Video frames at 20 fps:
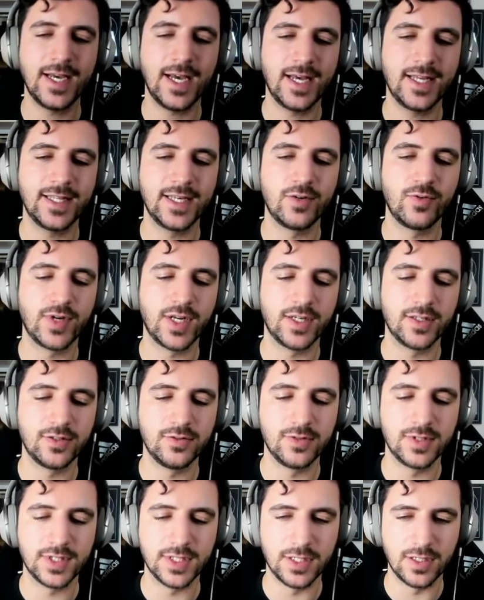And then when I
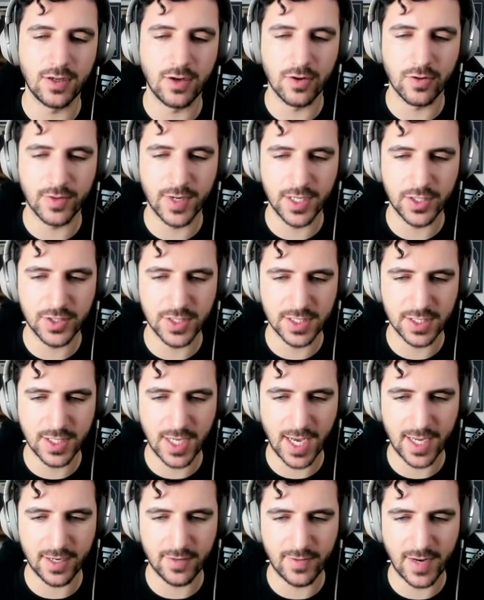do it in long range, it's
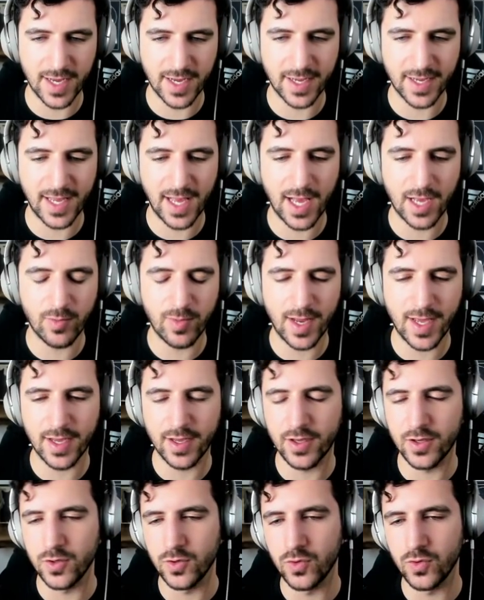kind of like a
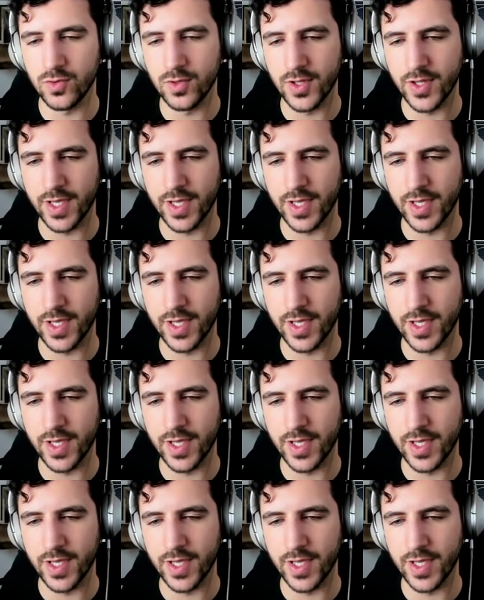gangplank Q